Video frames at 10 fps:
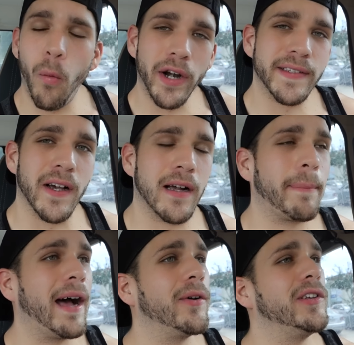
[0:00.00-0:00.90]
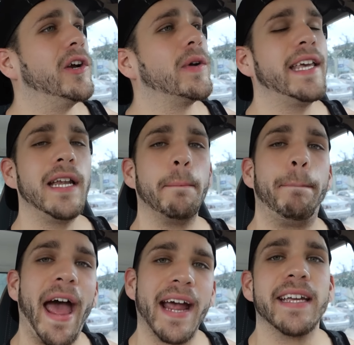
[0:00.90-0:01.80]
I wanna talk about, getting
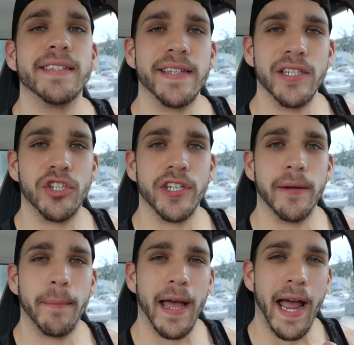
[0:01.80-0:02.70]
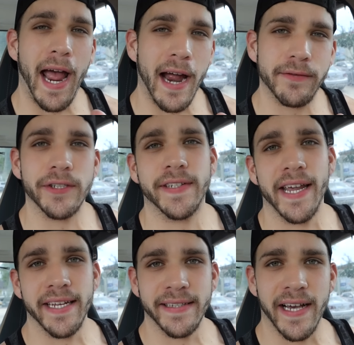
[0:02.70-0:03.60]
back into the gym after
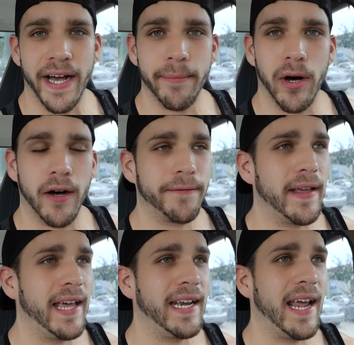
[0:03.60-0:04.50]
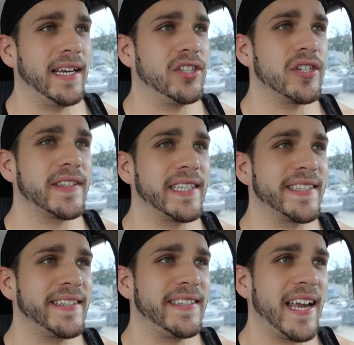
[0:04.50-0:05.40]
taking time off and just the
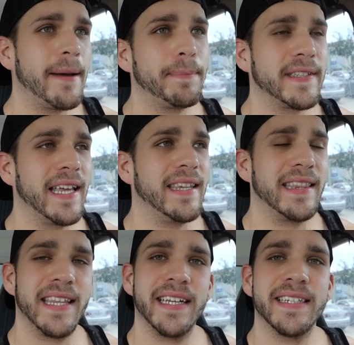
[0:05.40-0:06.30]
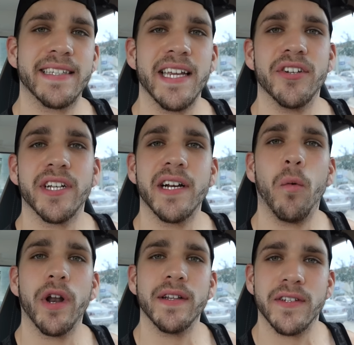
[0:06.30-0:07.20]
steps and the things that you're
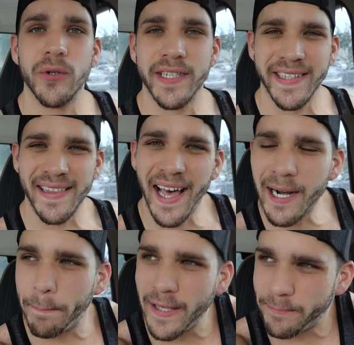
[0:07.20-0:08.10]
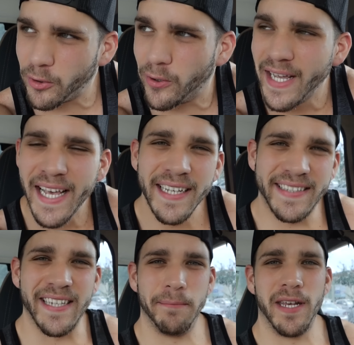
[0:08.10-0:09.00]
gonna wanna do, because a lot of people
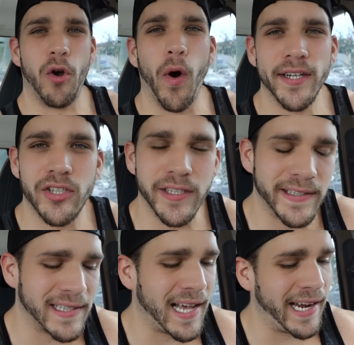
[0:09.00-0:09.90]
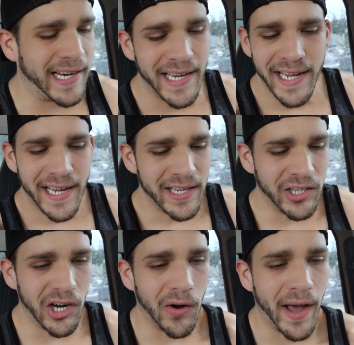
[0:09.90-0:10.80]
send me questions like,
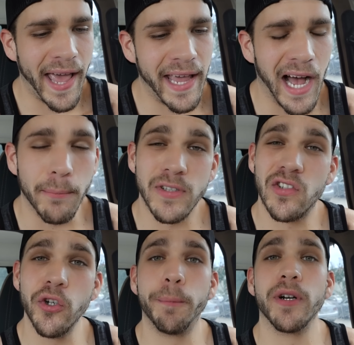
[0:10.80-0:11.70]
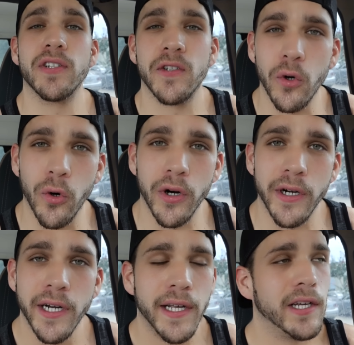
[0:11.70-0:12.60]
hey, I'm super
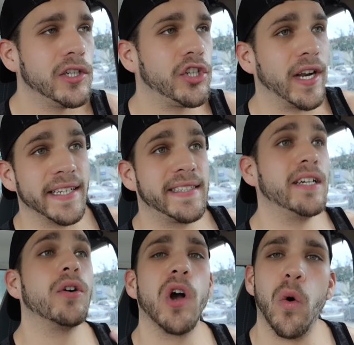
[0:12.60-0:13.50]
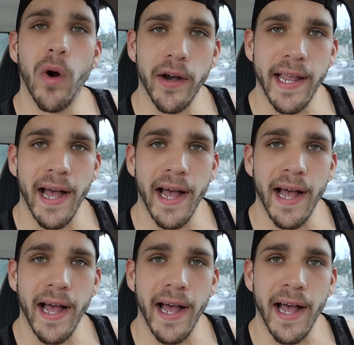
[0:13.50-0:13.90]
sore, should I still go work